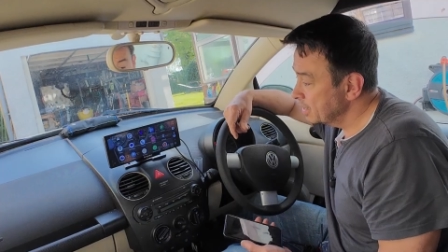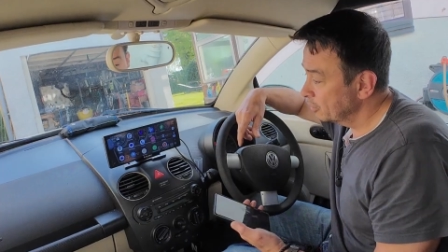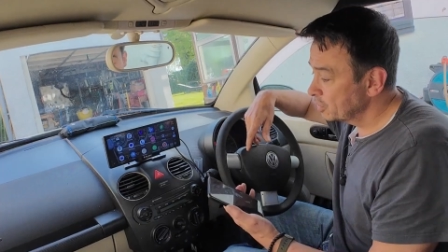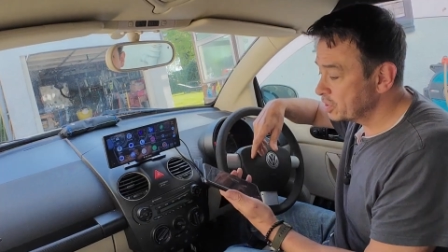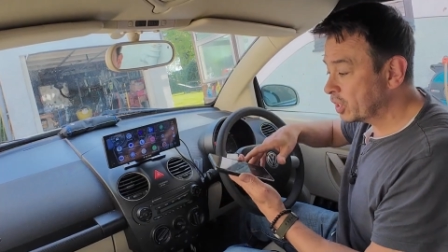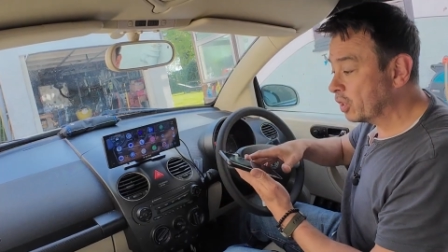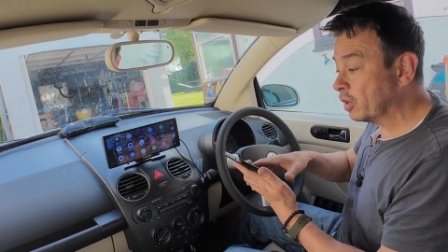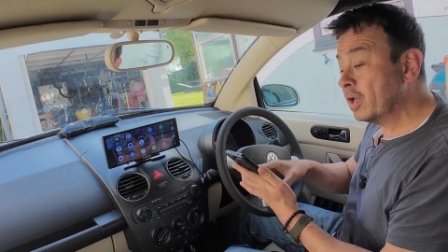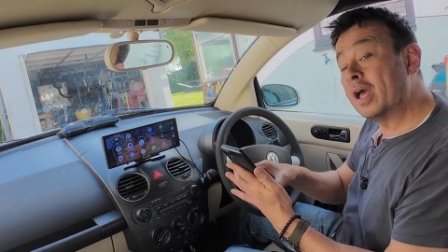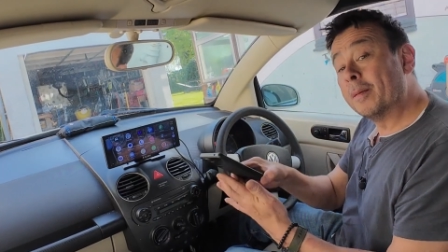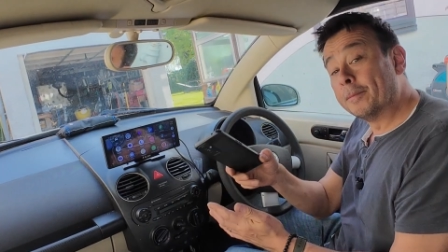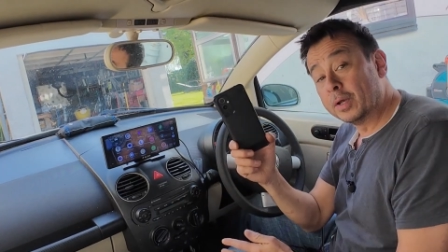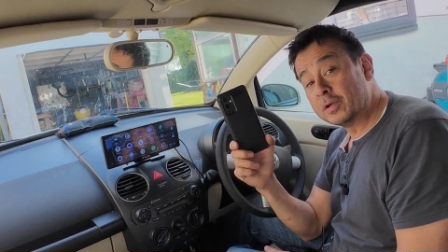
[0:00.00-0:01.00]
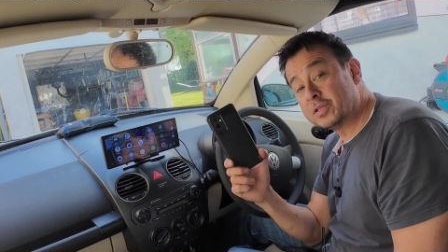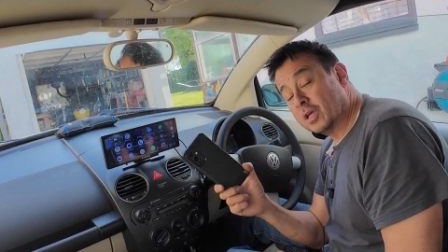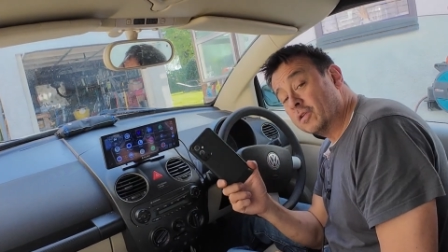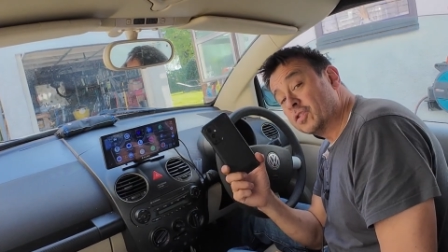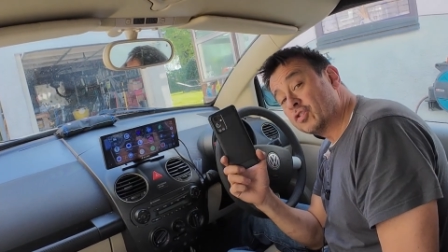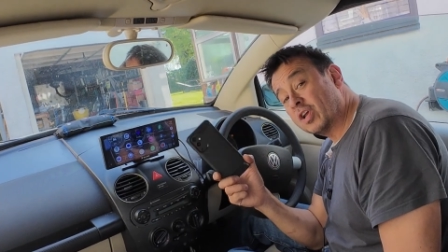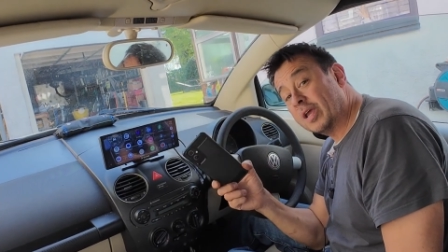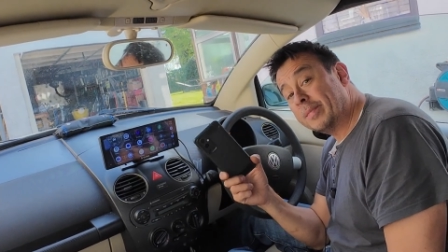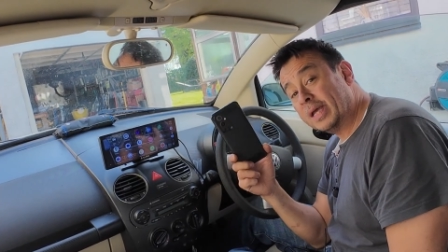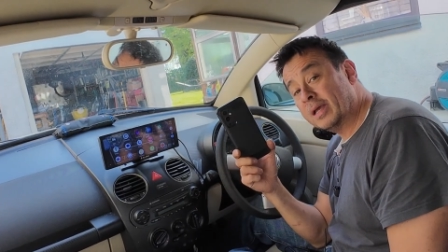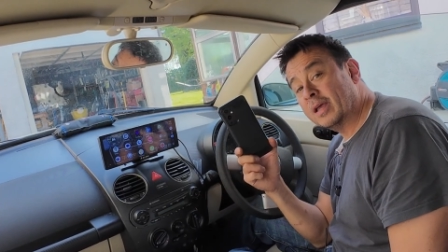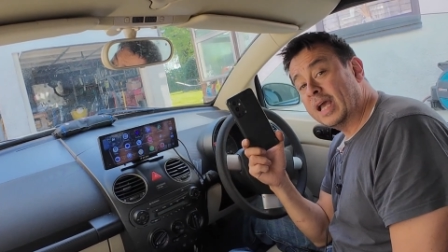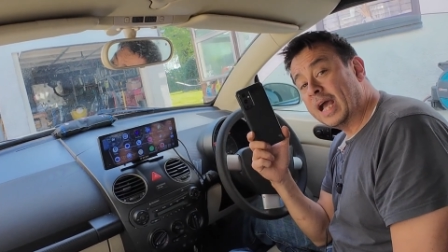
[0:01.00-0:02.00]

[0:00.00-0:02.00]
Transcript: You've also got Bluetooth streaming